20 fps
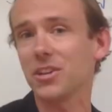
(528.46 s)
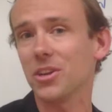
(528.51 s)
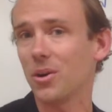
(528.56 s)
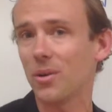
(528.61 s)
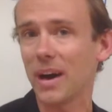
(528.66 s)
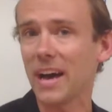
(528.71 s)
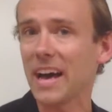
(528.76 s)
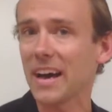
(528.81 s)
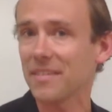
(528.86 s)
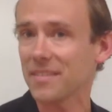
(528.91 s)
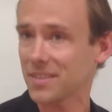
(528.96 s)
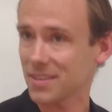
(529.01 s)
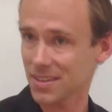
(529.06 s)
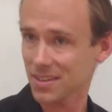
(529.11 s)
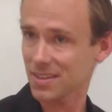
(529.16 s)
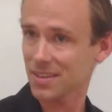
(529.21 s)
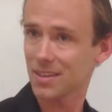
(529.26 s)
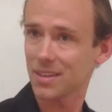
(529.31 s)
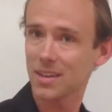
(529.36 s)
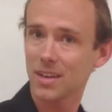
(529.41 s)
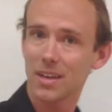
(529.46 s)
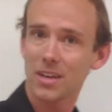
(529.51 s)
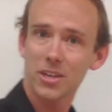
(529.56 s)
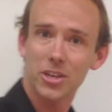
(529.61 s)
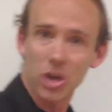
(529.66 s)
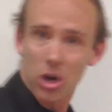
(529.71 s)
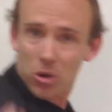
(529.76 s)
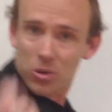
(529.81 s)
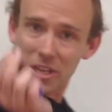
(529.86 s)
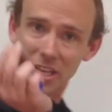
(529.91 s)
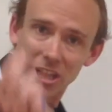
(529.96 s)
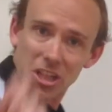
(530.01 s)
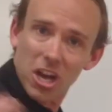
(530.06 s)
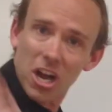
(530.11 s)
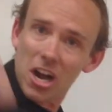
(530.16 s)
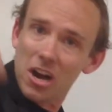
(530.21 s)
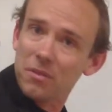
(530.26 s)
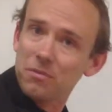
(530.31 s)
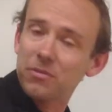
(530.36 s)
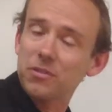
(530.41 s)
you don't have it. You only
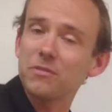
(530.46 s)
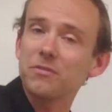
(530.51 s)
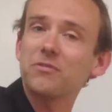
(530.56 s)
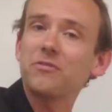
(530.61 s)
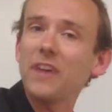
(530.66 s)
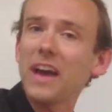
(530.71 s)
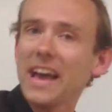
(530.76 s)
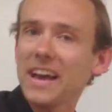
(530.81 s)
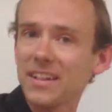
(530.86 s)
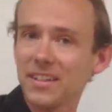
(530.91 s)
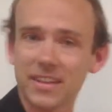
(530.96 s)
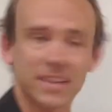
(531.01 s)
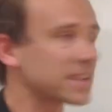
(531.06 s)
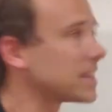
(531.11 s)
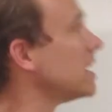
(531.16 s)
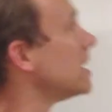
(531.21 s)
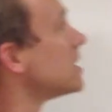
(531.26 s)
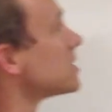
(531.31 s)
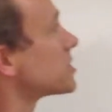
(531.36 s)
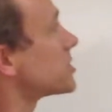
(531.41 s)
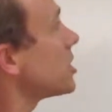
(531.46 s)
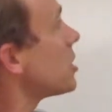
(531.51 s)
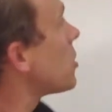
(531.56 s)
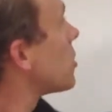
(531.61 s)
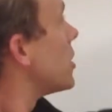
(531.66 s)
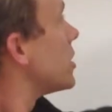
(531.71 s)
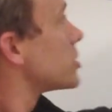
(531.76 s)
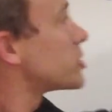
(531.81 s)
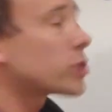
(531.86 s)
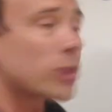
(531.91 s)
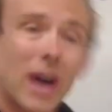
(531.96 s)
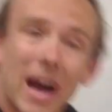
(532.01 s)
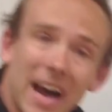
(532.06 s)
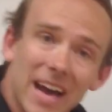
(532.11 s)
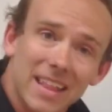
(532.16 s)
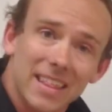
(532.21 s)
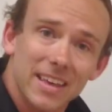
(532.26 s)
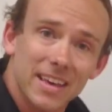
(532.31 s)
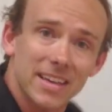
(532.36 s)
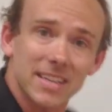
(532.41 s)
learn from failing. So
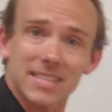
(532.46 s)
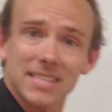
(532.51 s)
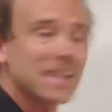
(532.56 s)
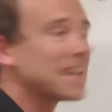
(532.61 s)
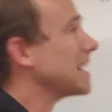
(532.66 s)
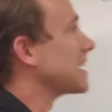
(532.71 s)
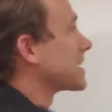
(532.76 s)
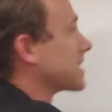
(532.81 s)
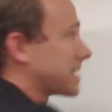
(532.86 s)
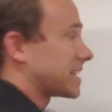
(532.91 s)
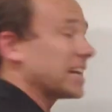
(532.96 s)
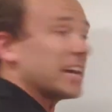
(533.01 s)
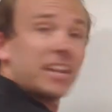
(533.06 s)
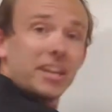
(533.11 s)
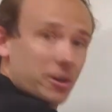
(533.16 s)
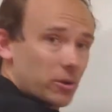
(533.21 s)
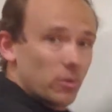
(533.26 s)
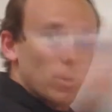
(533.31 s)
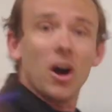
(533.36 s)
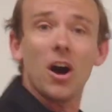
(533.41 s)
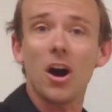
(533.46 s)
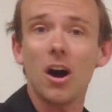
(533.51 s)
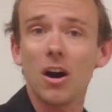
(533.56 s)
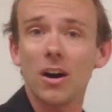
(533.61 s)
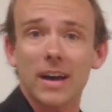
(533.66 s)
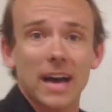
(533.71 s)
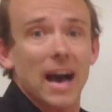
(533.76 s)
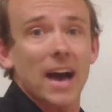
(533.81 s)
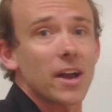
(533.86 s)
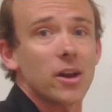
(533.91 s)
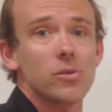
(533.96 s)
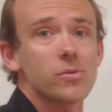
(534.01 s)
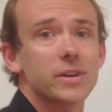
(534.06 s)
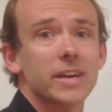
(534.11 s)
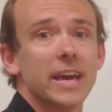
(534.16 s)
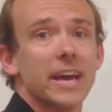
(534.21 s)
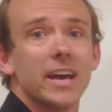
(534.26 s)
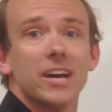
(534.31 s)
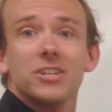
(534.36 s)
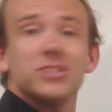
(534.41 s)
try this. Get it wrong. I don't
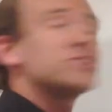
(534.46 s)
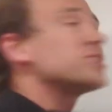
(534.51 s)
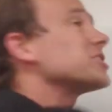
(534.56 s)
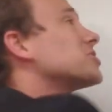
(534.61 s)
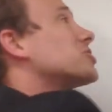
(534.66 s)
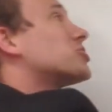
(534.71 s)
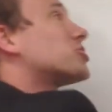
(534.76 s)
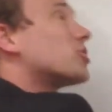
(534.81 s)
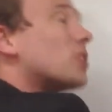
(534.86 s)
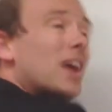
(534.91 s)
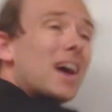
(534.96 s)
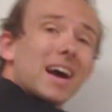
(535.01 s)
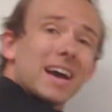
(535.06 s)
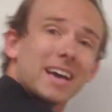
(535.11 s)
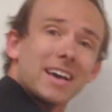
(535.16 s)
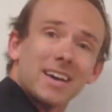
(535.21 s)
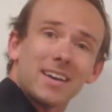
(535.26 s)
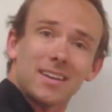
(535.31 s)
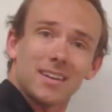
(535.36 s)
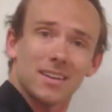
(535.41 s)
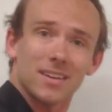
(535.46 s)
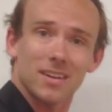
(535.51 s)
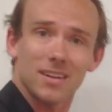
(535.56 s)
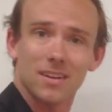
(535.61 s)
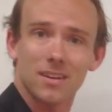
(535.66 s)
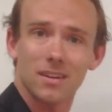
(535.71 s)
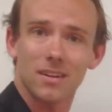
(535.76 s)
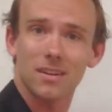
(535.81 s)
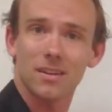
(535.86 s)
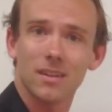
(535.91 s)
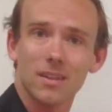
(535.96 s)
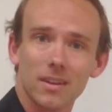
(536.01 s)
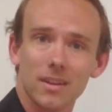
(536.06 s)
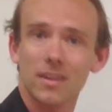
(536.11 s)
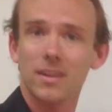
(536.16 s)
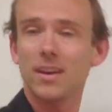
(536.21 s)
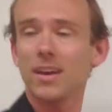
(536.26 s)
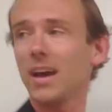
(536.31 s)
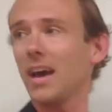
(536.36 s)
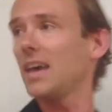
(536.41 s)
care. Just try it.
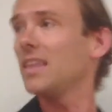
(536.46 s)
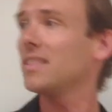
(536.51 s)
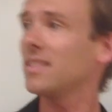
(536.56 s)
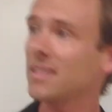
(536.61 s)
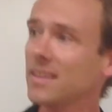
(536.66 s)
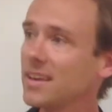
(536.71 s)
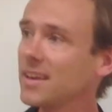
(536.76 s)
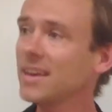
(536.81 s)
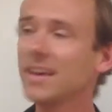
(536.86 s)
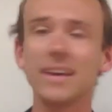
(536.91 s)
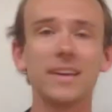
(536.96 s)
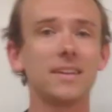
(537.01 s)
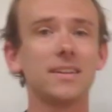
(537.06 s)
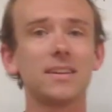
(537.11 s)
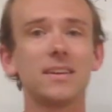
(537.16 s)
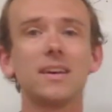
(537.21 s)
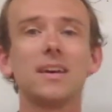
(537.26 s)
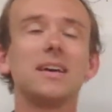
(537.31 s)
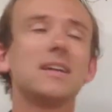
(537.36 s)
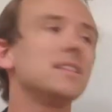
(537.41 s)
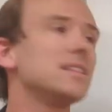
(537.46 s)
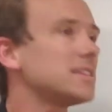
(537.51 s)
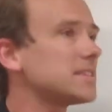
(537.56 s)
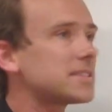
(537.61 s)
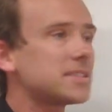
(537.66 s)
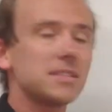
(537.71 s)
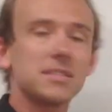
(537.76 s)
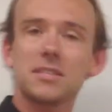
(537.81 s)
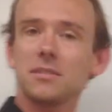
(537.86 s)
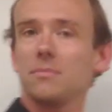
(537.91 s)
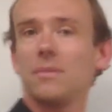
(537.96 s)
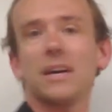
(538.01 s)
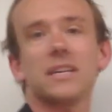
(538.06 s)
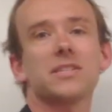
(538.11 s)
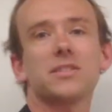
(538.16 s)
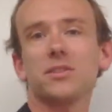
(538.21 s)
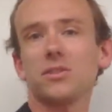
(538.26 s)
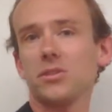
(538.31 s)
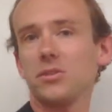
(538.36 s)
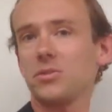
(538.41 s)
And then listen to my
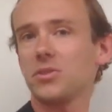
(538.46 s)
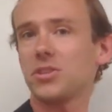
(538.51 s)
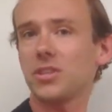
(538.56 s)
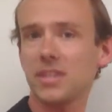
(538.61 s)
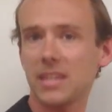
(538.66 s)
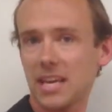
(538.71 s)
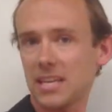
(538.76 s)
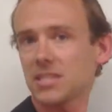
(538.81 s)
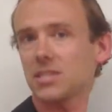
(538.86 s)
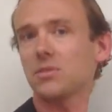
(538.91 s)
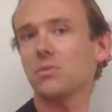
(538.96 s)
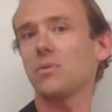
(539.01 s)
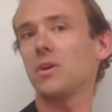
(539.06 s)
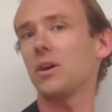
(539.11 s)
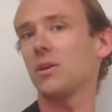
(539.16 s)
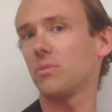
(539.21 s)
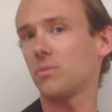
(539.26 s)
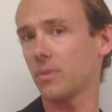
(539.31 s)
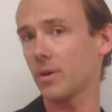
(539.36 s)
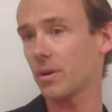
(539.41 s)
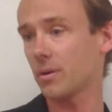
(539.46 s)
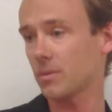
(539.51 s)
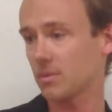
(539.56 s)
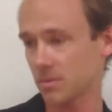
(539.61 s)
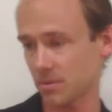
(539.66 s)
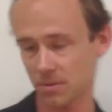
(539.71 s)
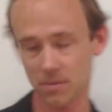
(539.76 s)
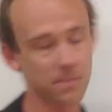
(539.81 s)
solution. That's the way to roll.